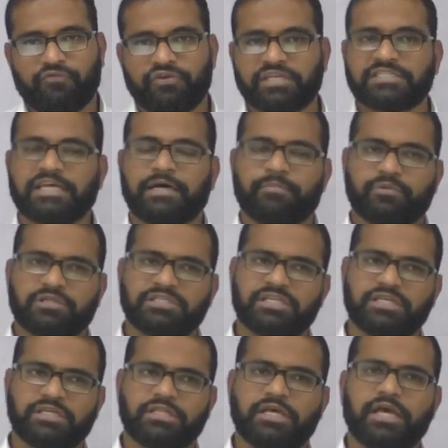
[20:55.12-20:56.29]
for example
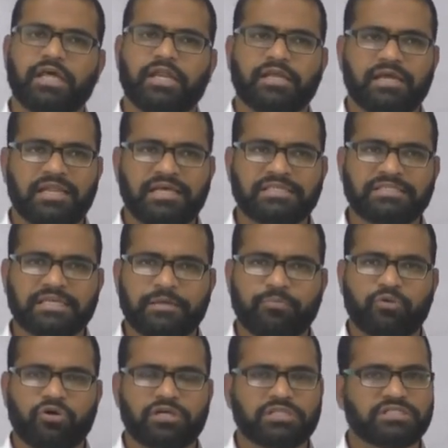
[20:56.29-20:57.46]
see they realize the
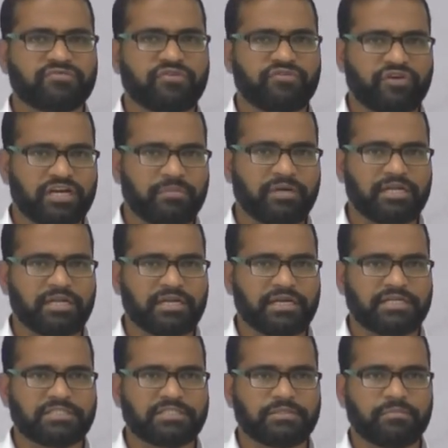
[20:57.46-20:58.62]
importance of the fundamental
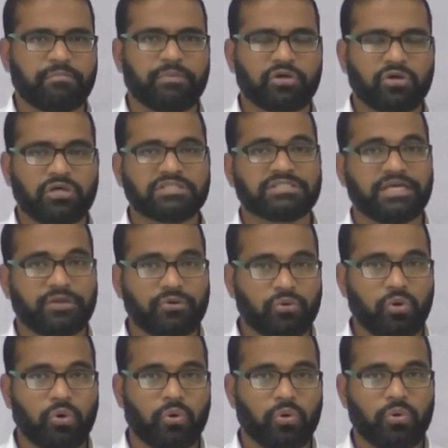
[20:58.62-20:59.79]
rights because they
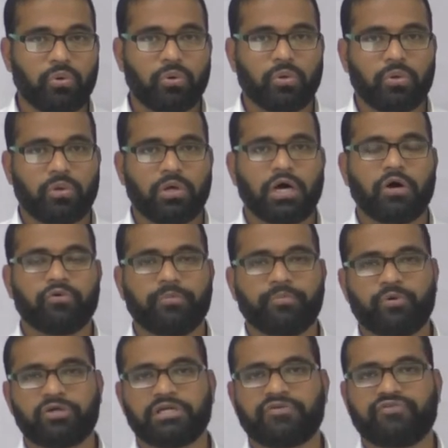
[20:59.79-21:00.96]
know how
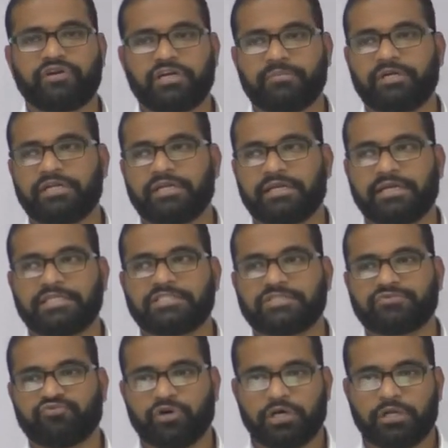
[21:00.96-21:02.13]
important fundamental
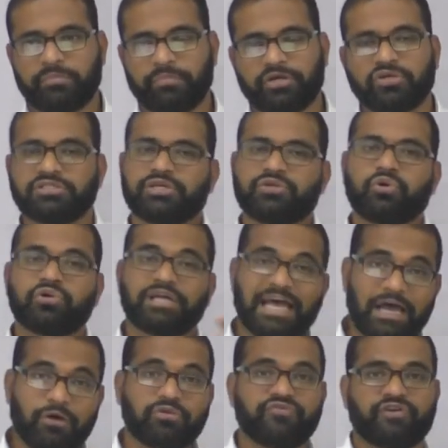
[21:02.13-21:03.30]
rights were because they don't
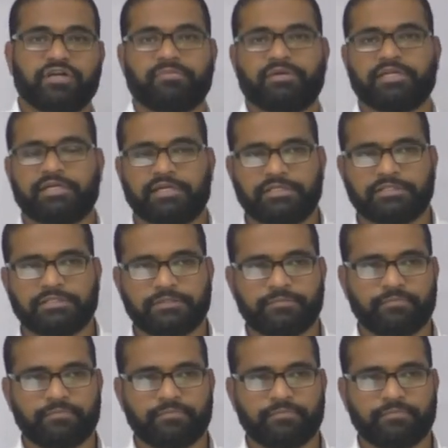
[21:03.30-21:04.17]
have the fundamental rights